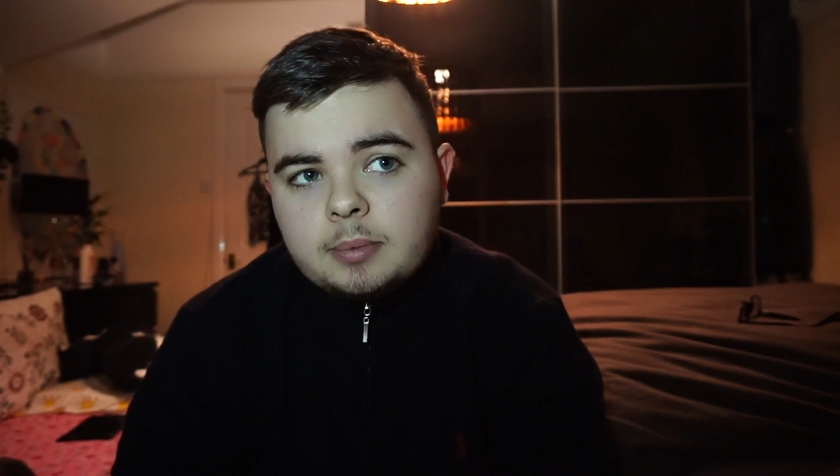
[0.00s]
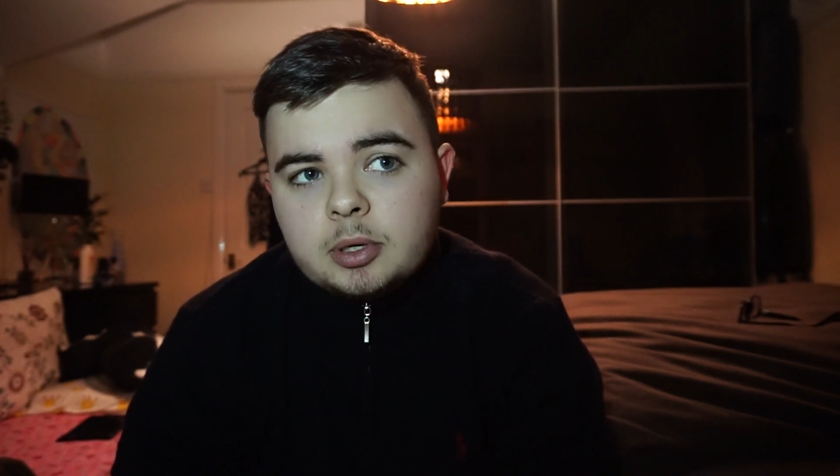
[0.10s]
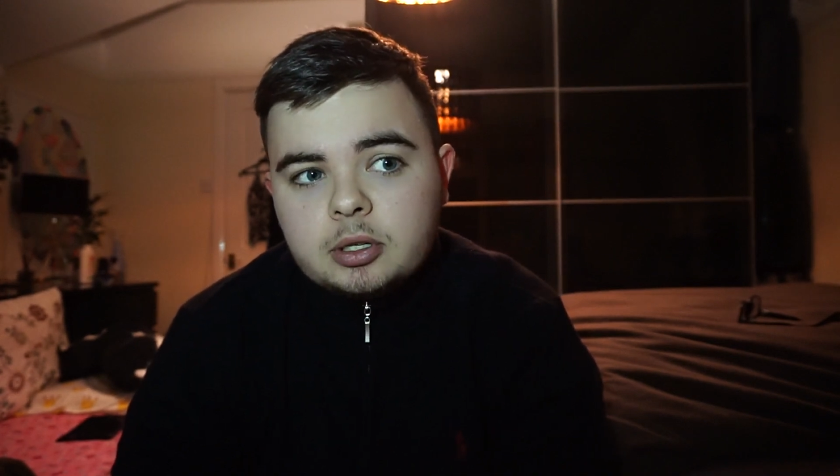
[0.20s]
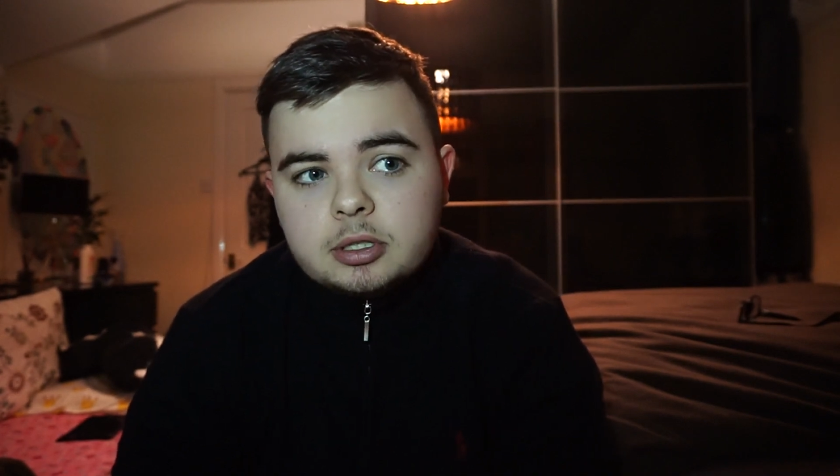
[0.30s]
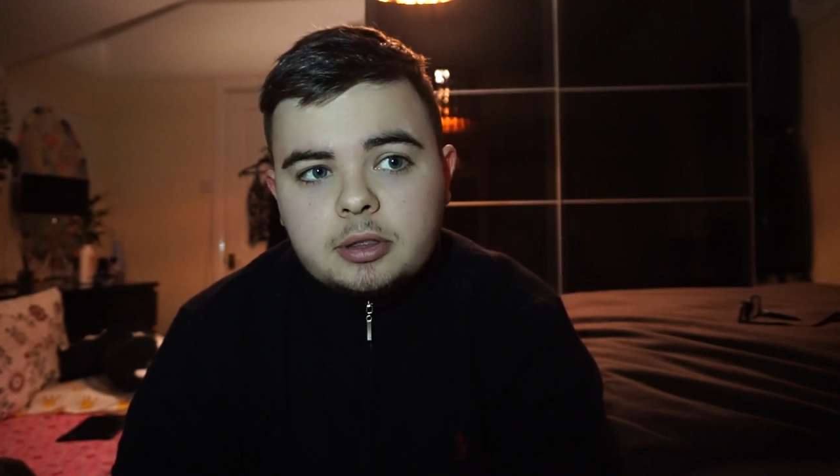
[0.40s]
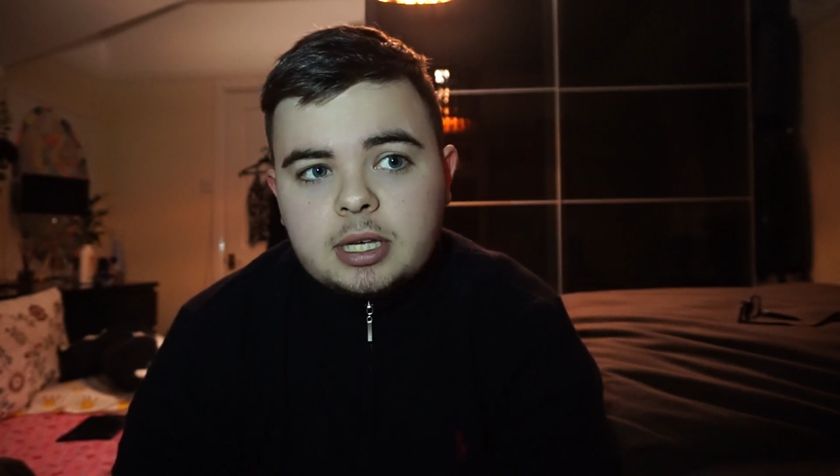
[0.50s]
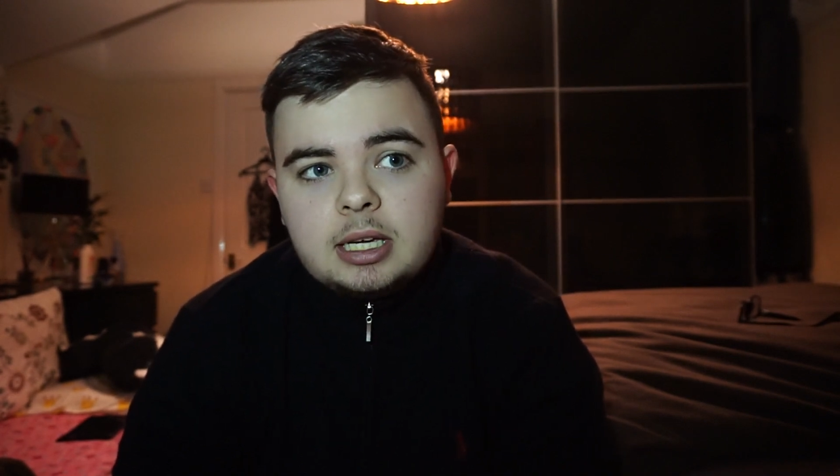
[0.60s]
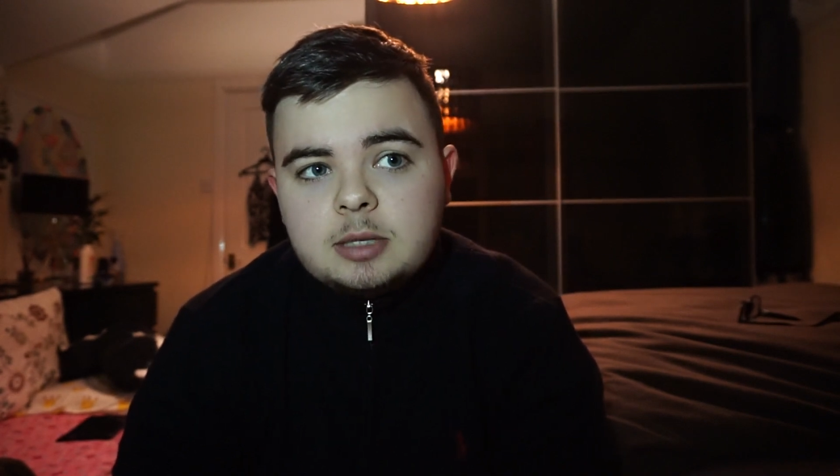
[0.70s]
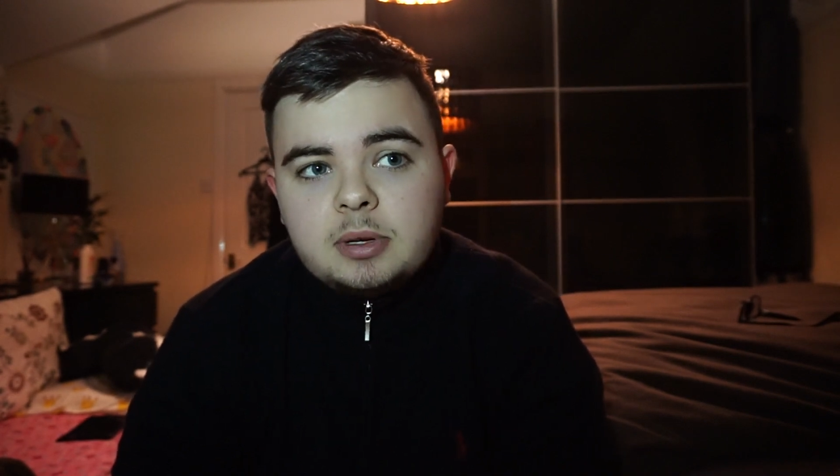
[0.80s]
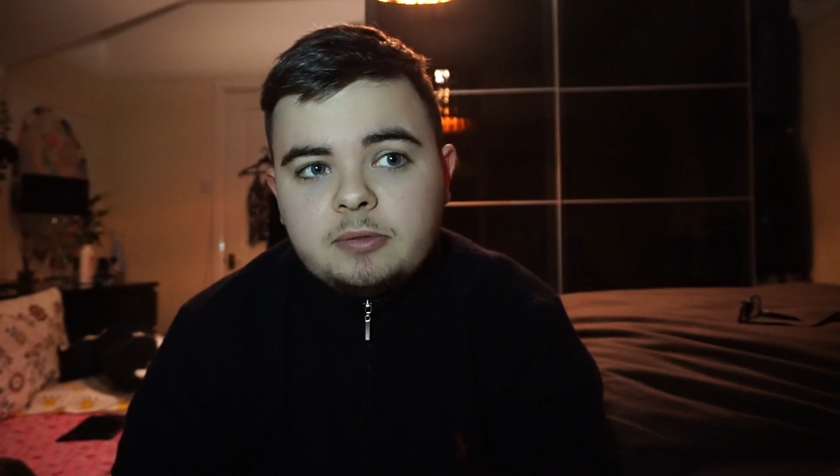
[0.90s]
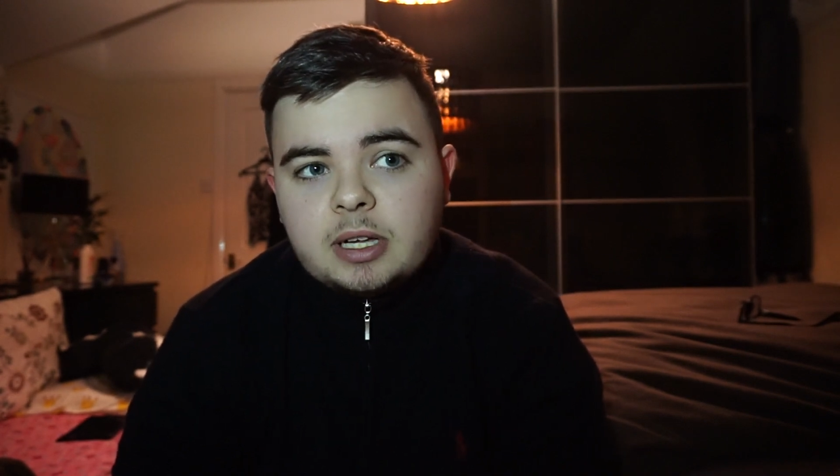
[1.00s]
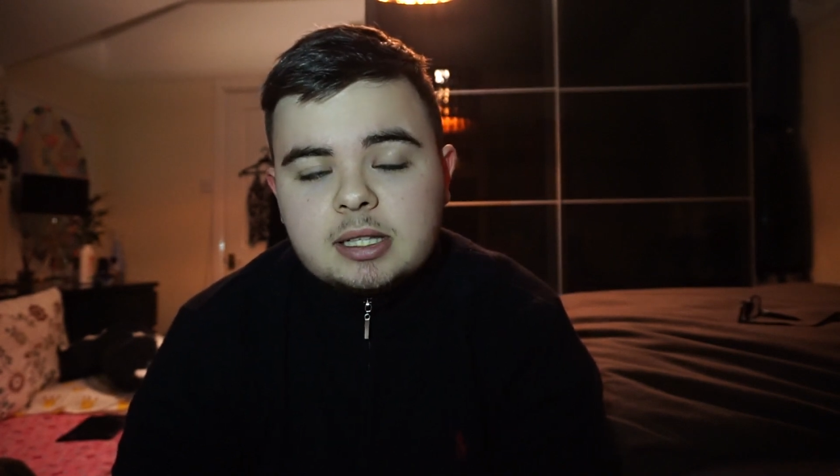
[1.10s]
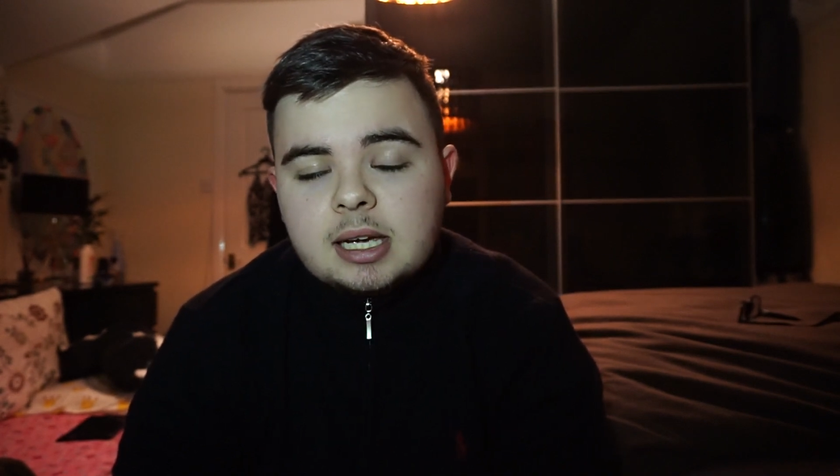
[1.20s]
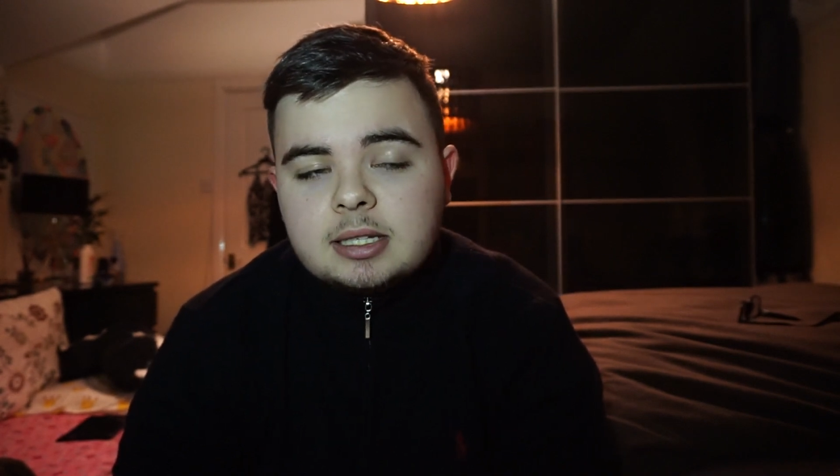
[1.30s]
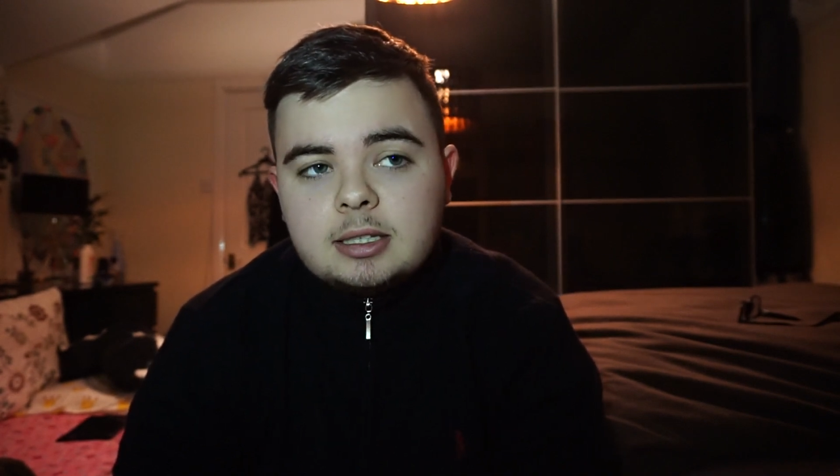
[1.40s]
because I think he's been
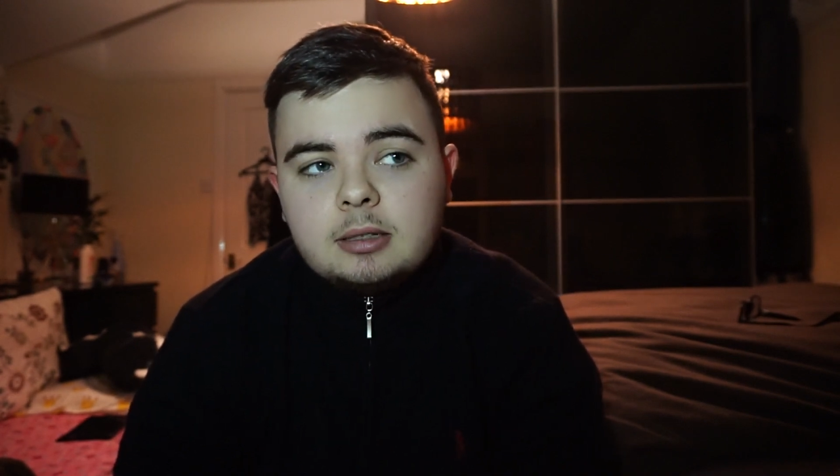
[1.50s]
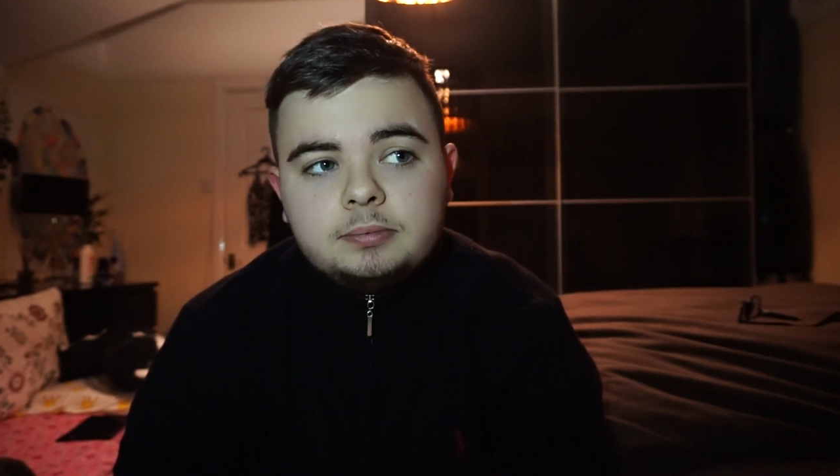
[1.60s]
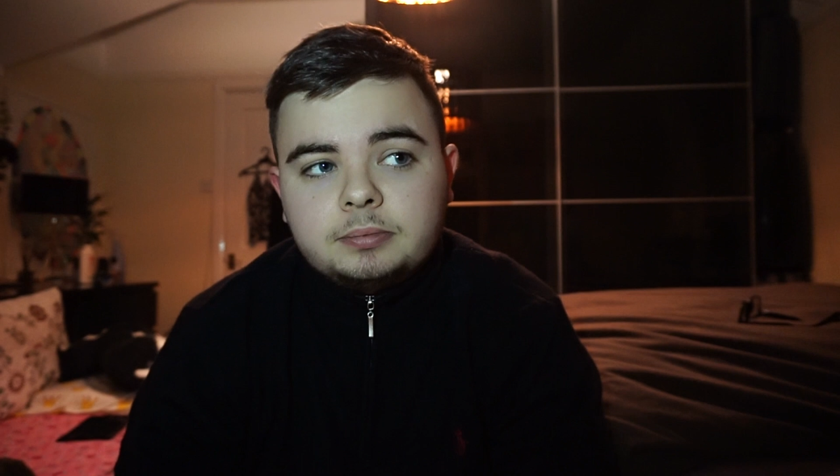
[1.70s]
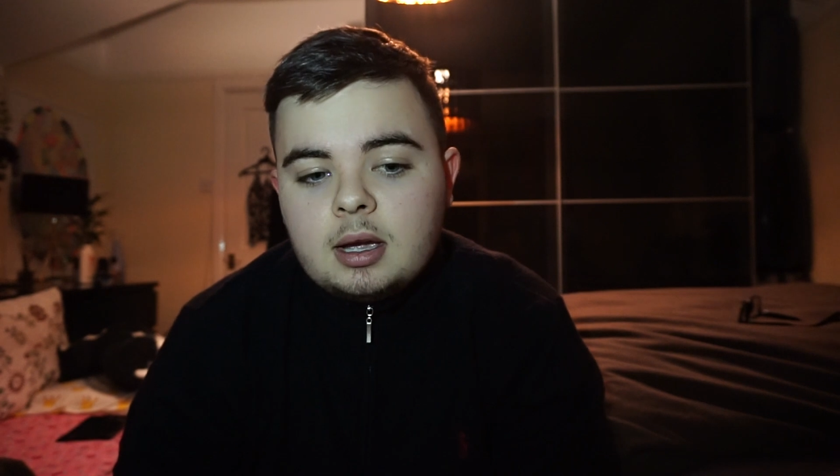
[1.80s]
fantastic.